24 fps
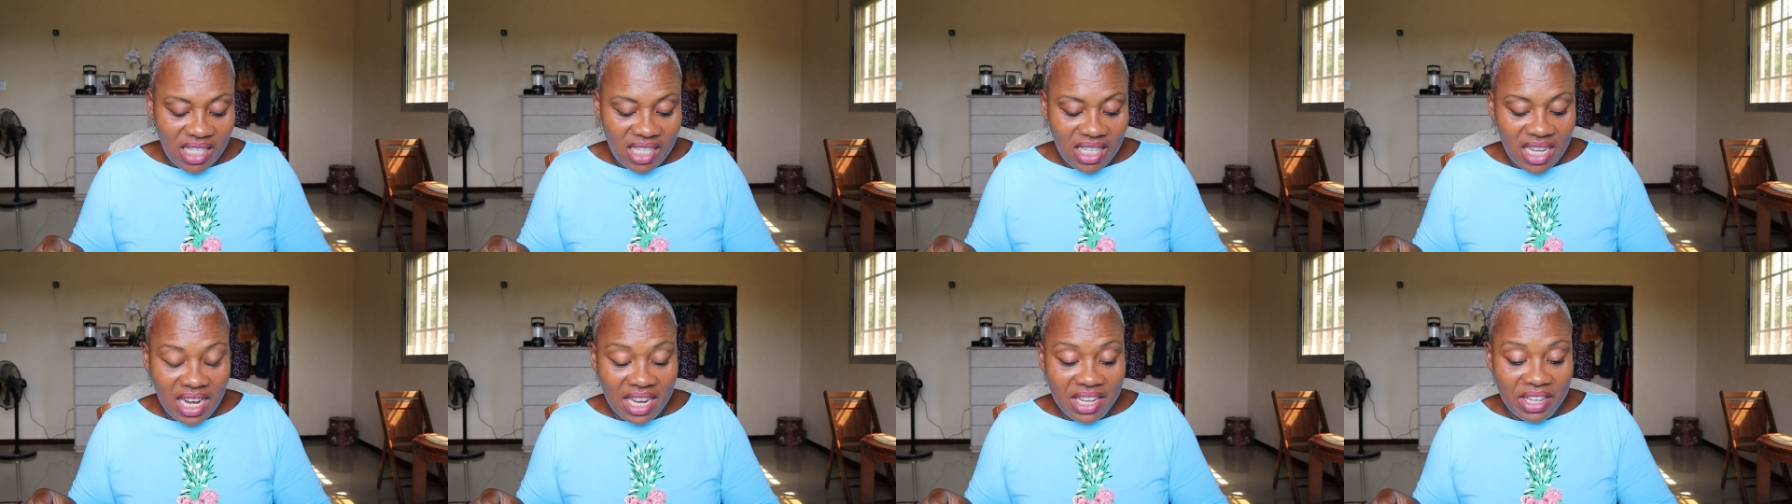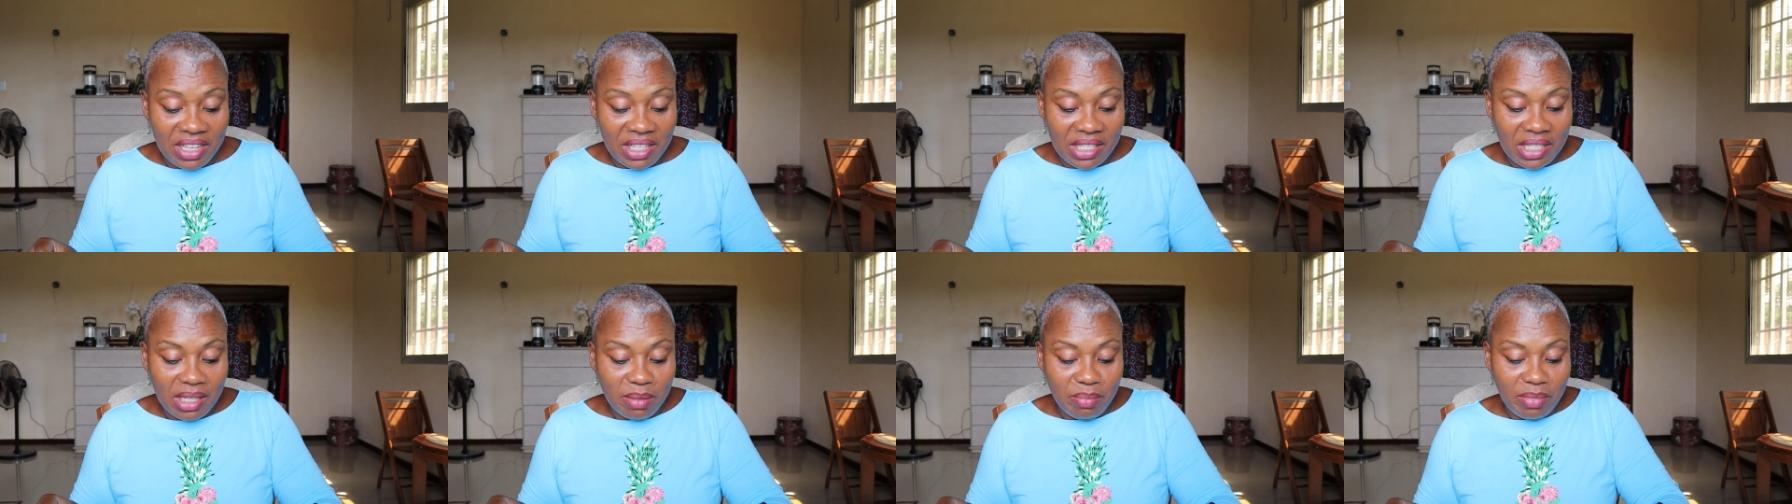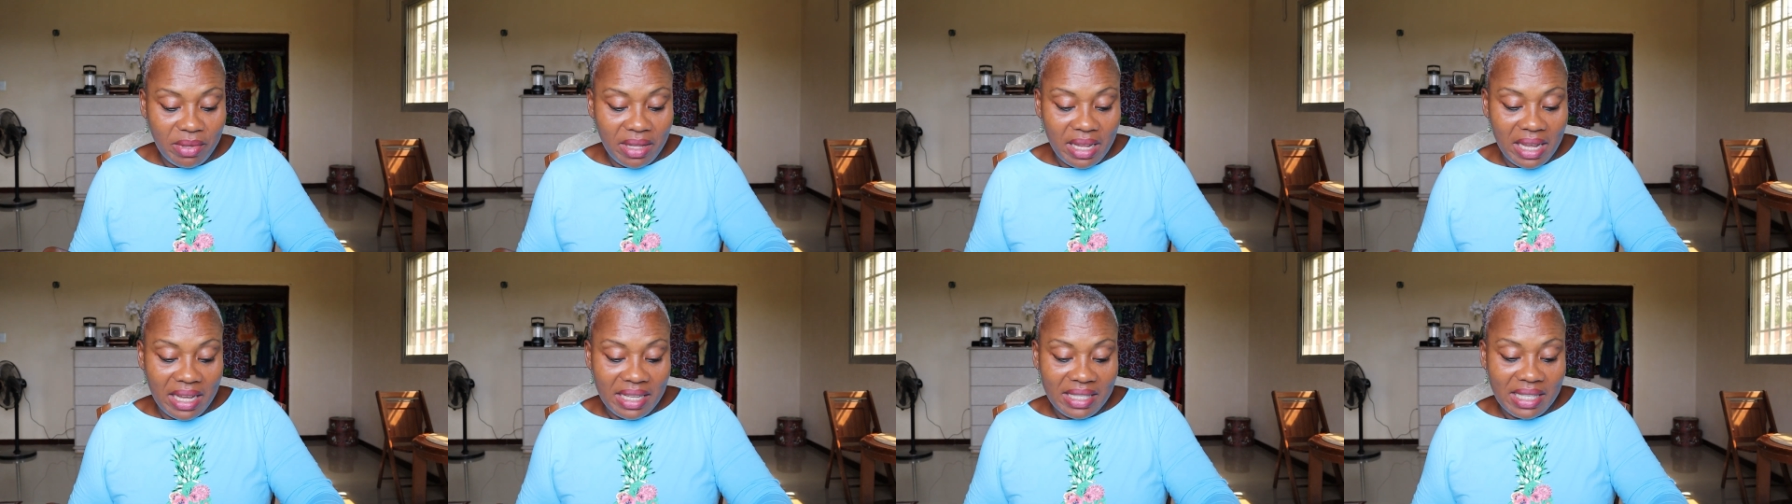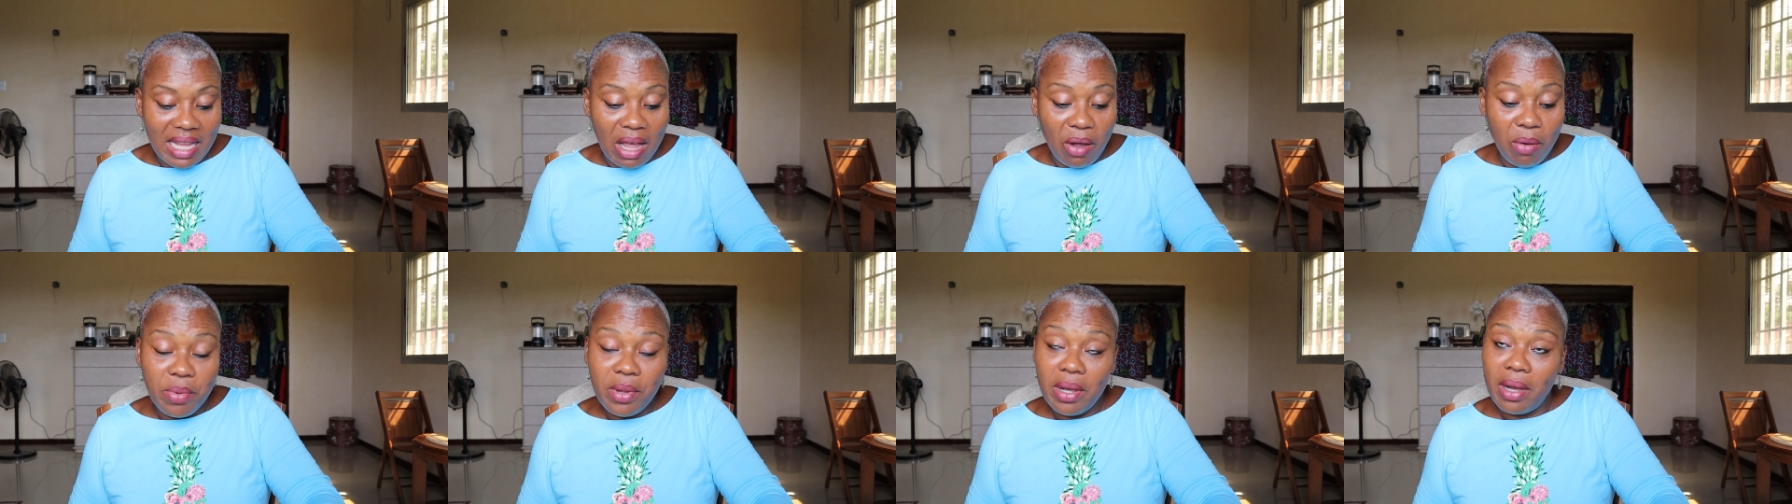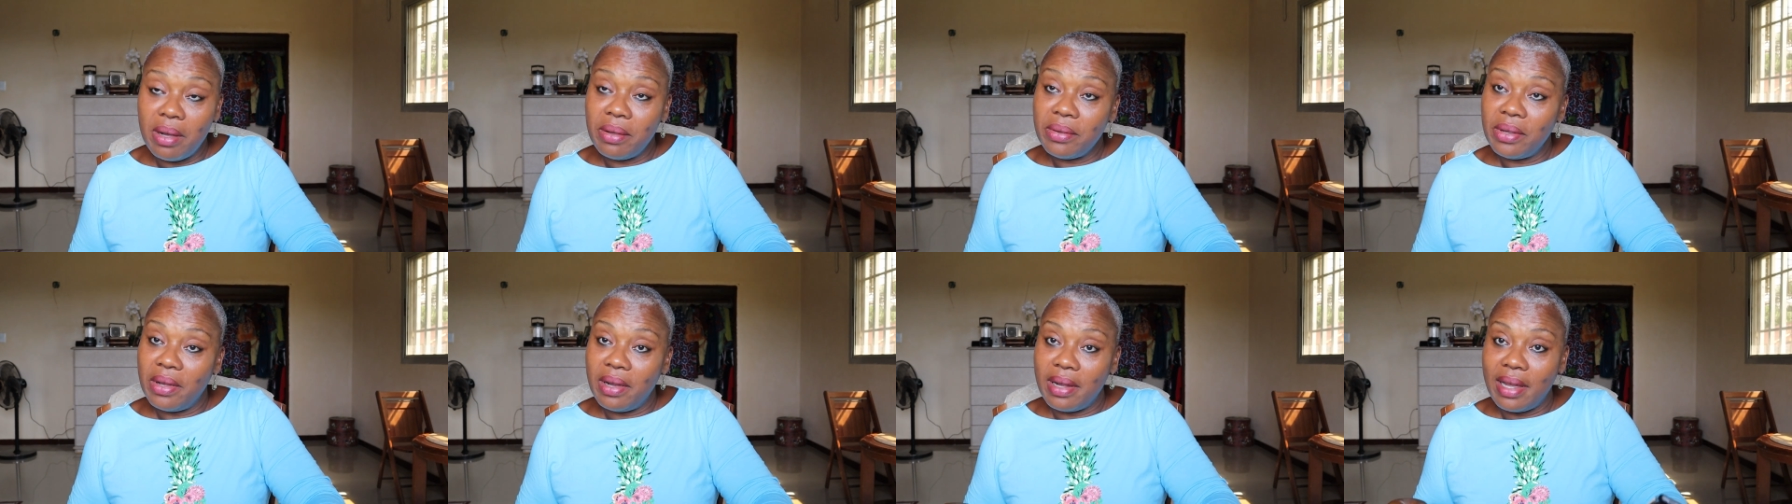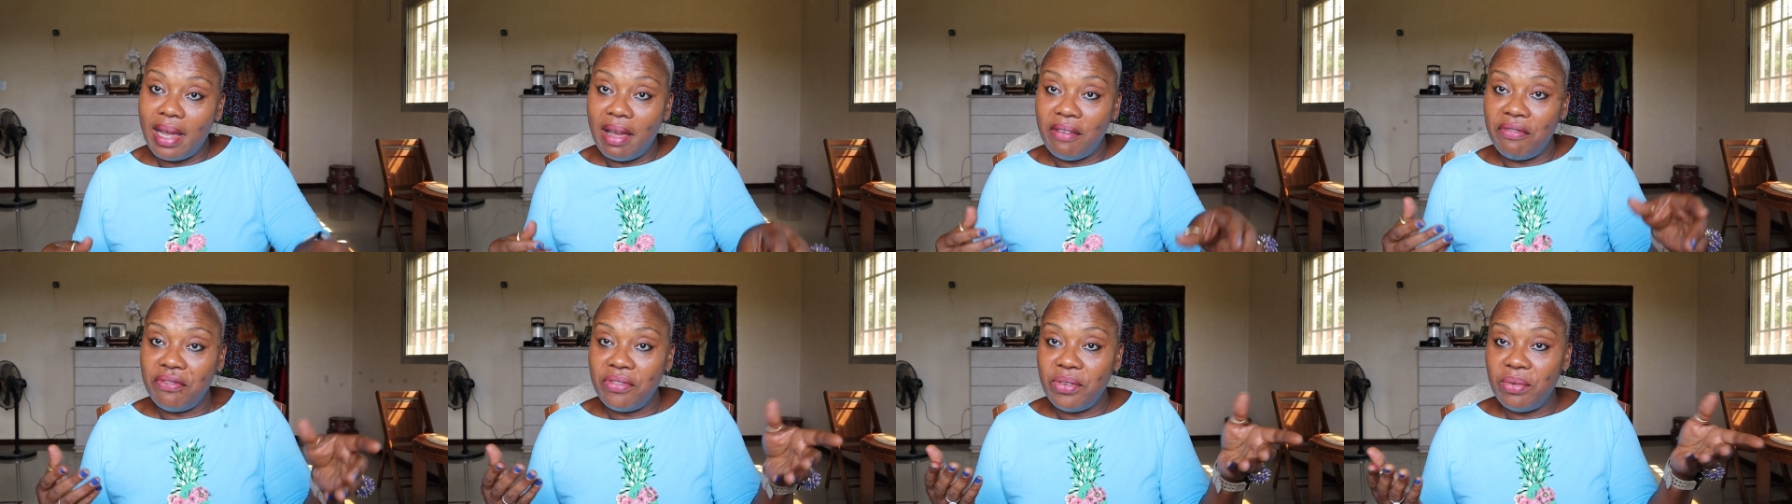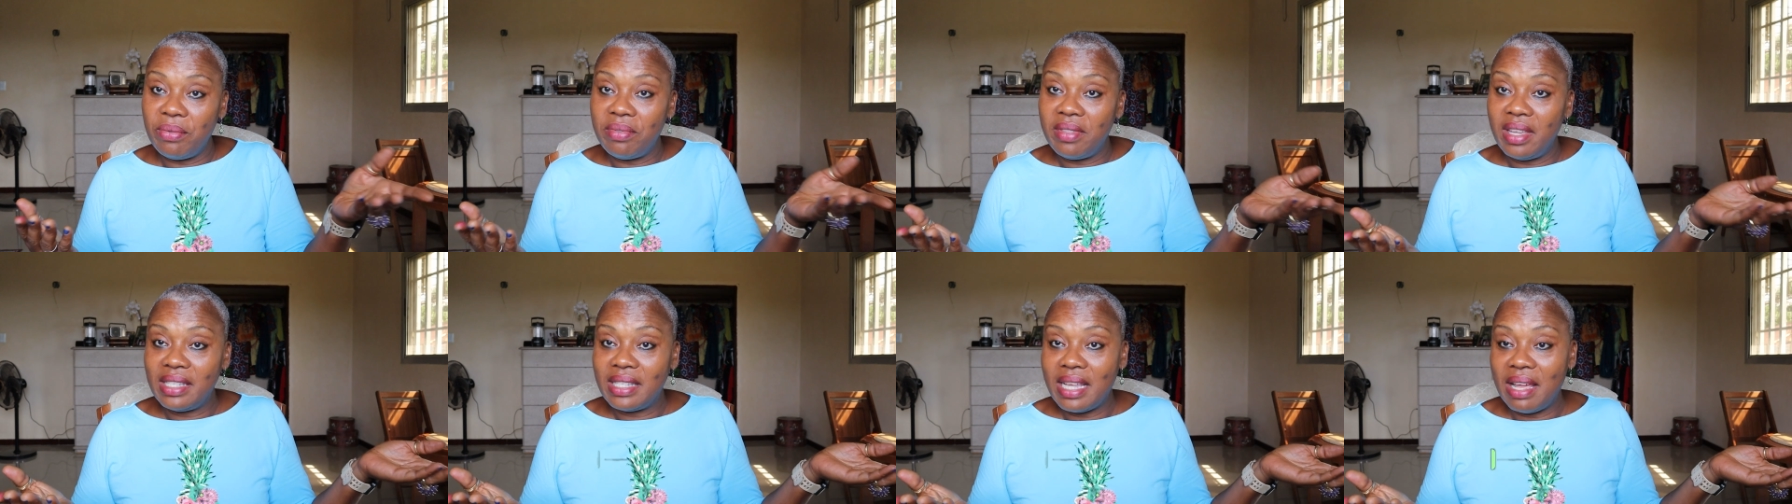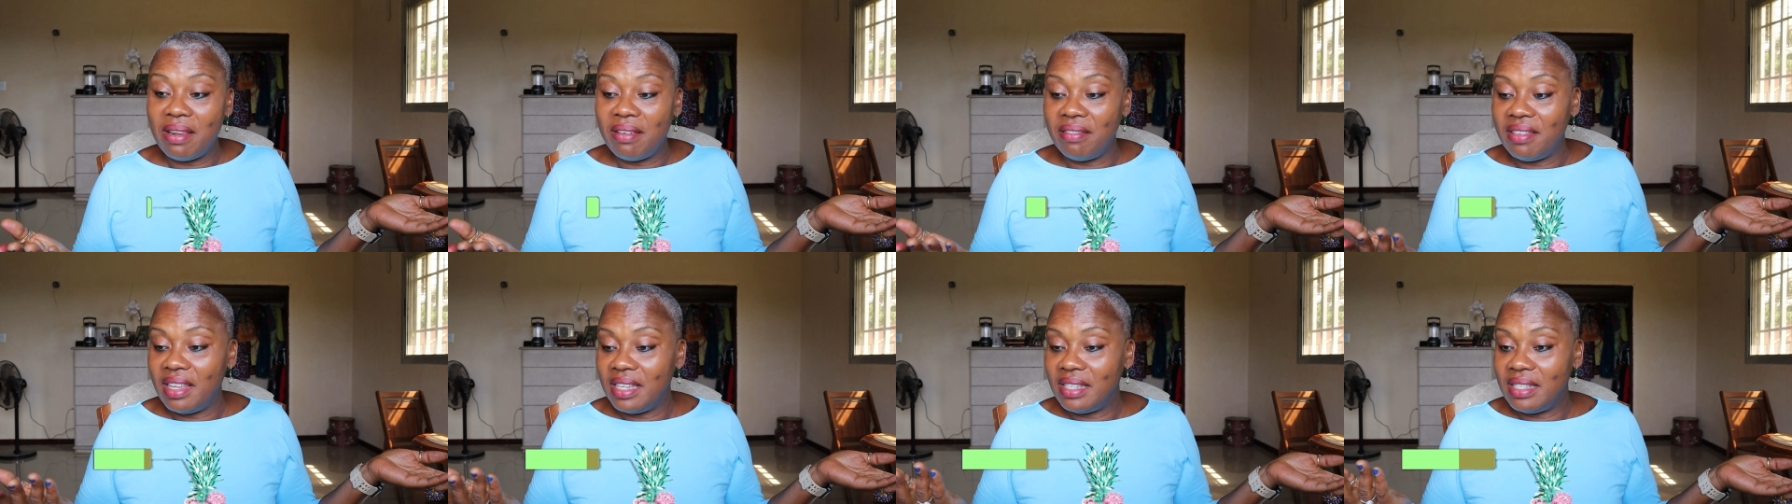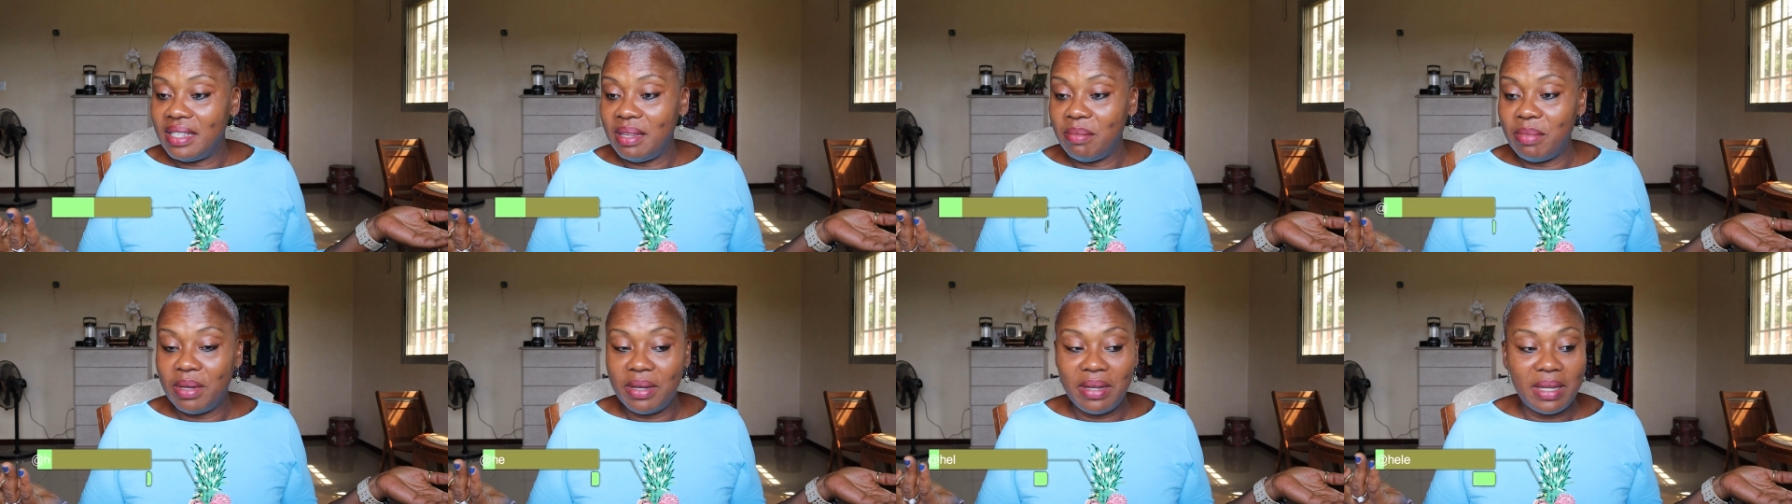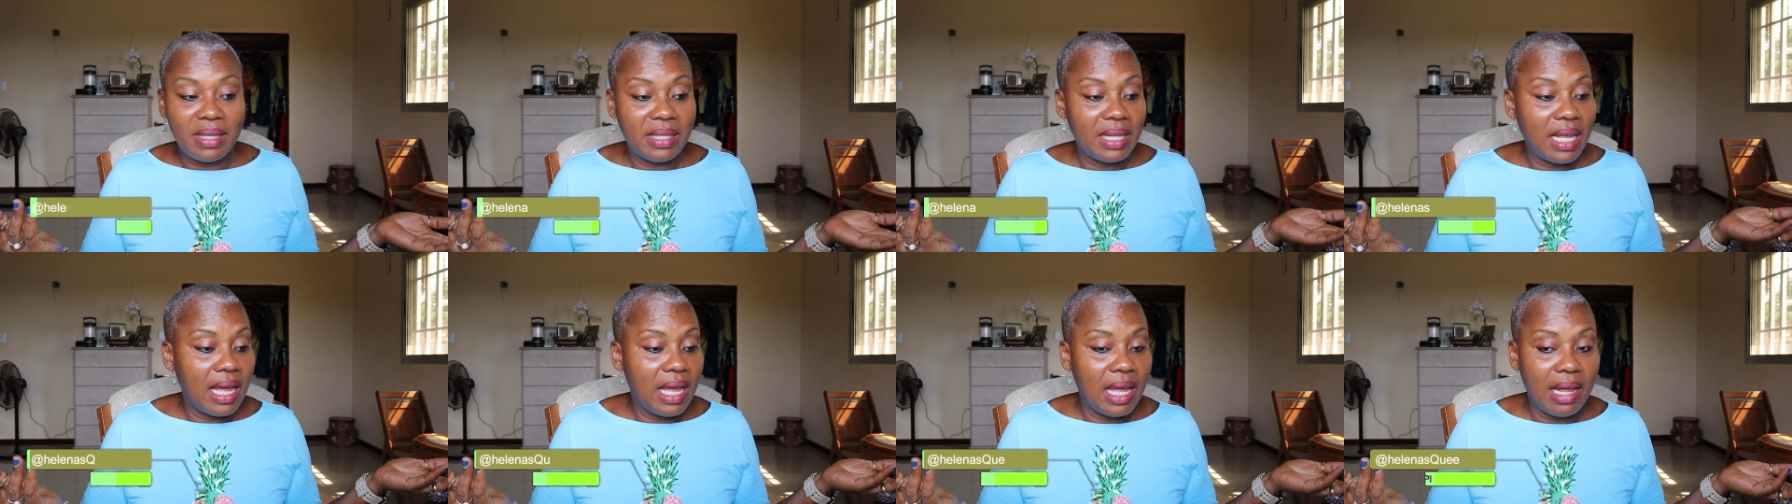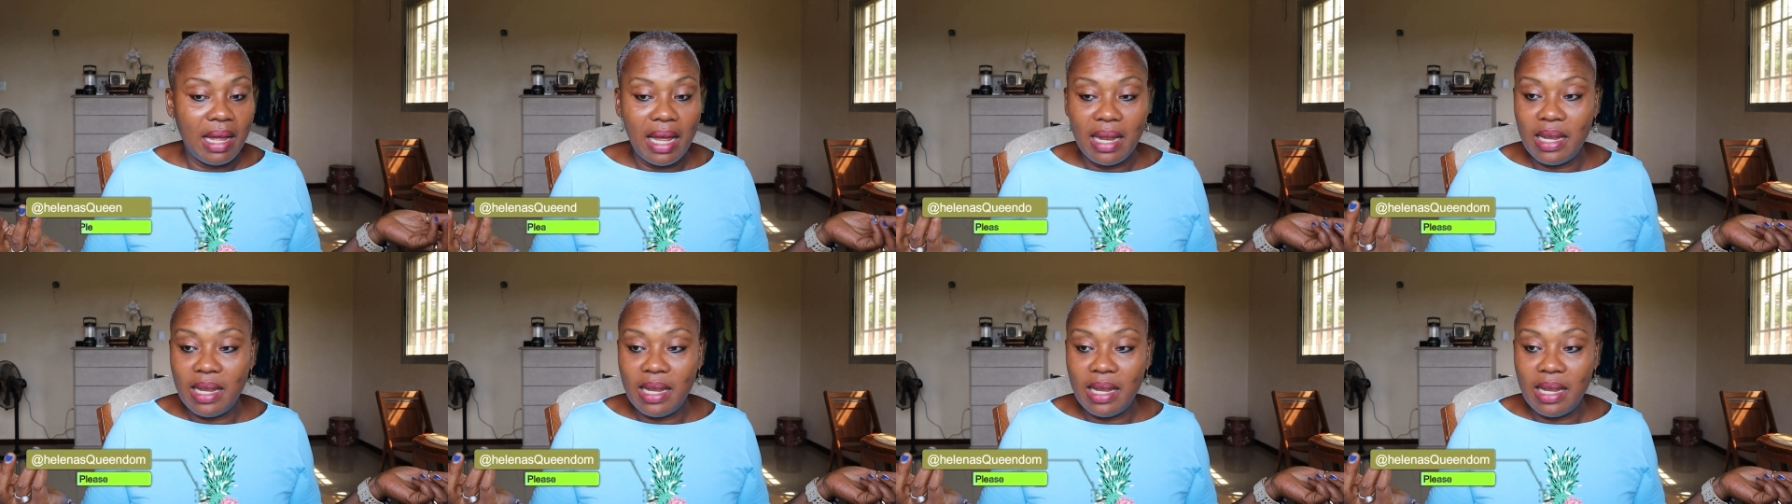telling you some things. I hope you, all, you got a few things out of this thing because uh,